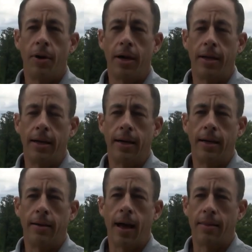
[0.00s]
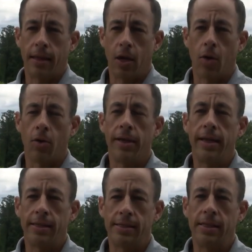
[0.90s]
but uh, I think
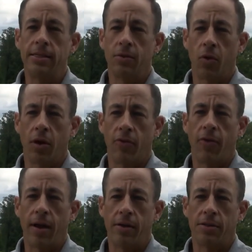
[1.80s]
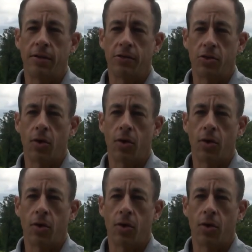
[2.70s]
early in the season we're going to find ourselves